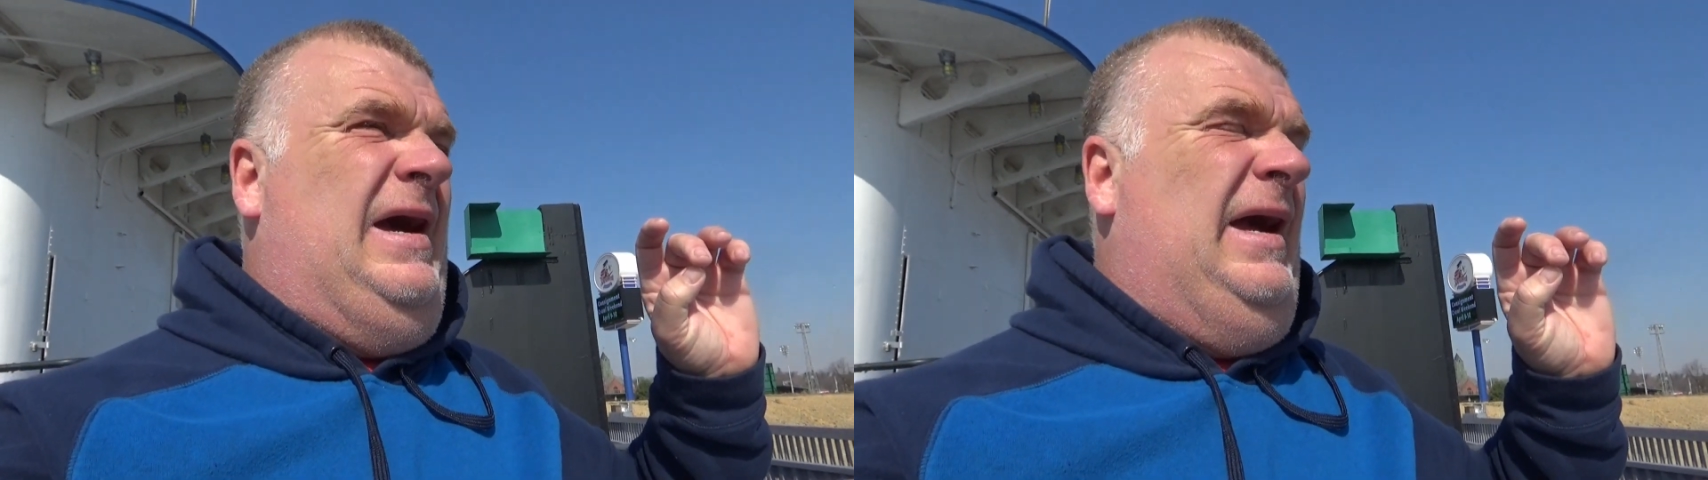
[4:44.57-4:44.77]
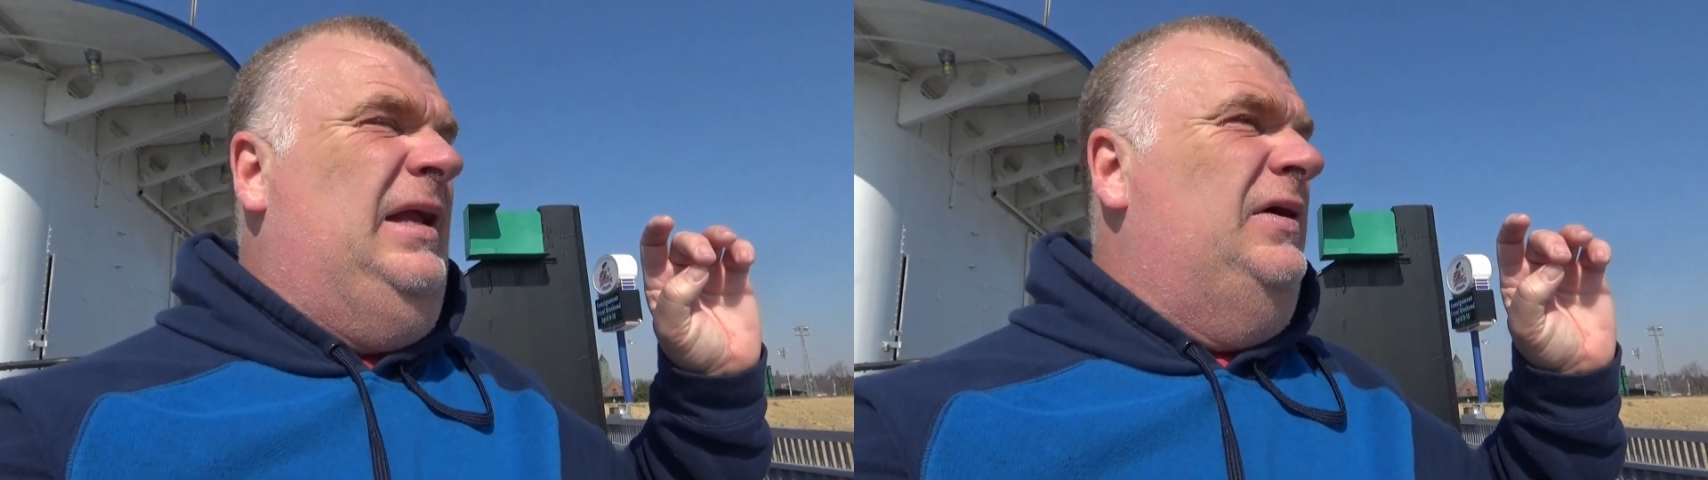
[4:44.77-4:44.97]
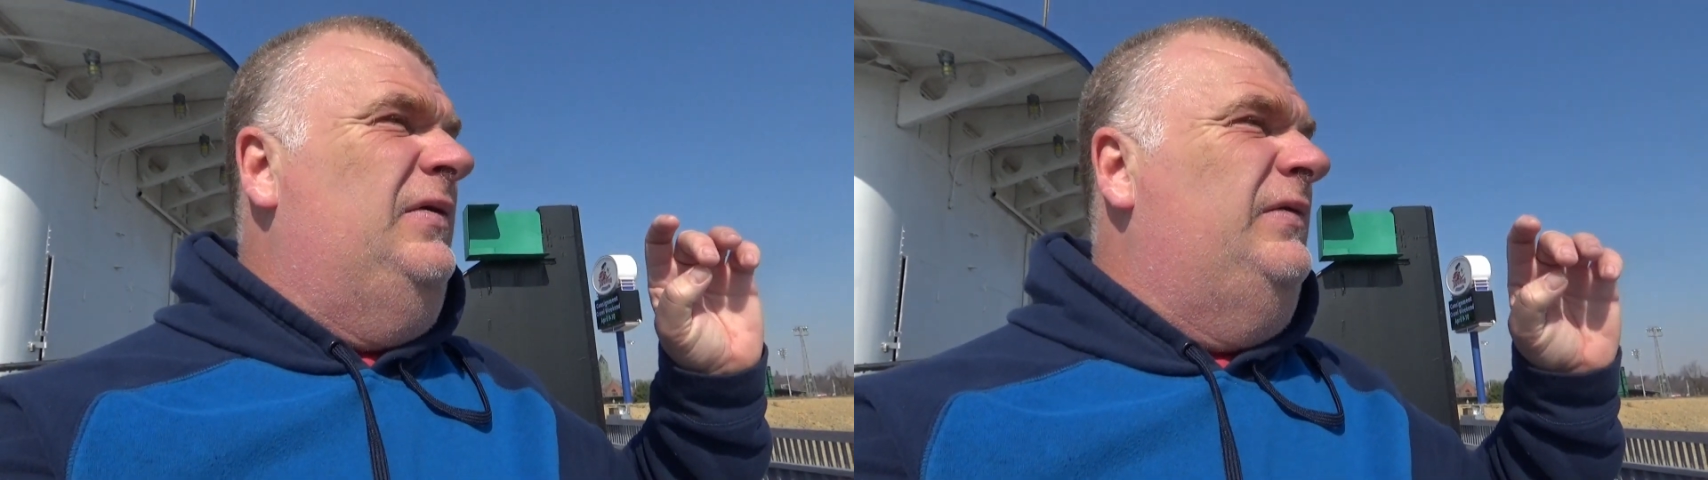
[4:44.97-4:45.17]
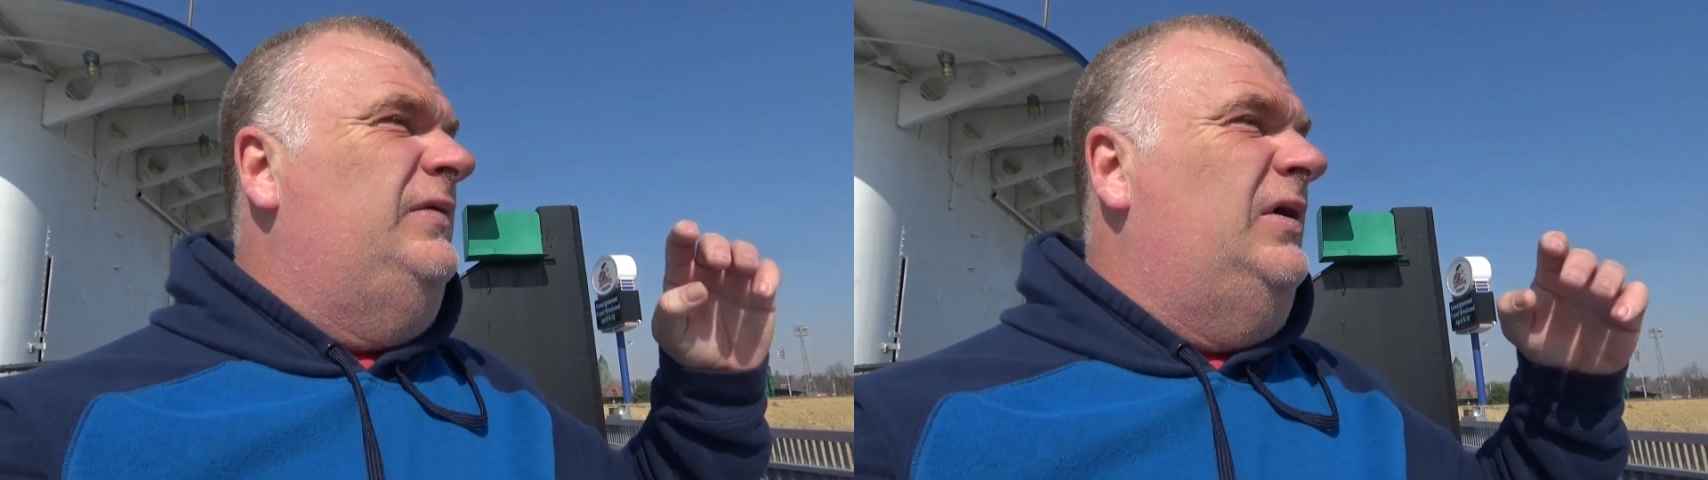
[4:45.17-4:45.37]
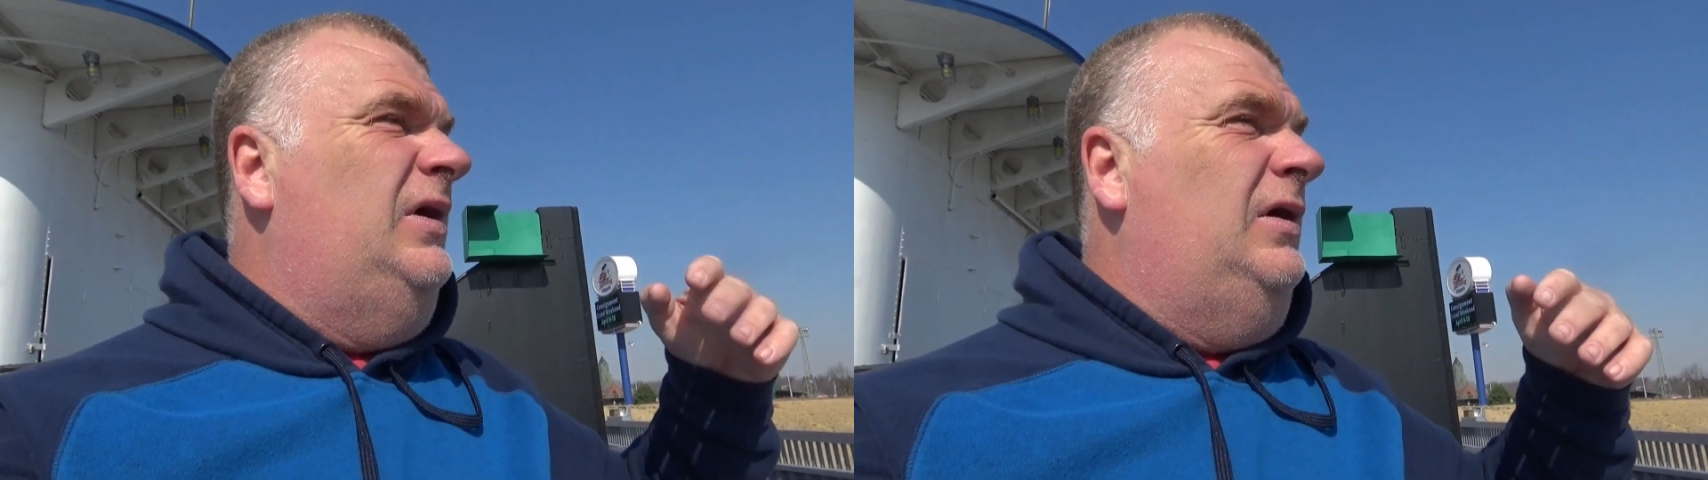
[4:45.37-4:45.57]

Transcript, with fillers: kind of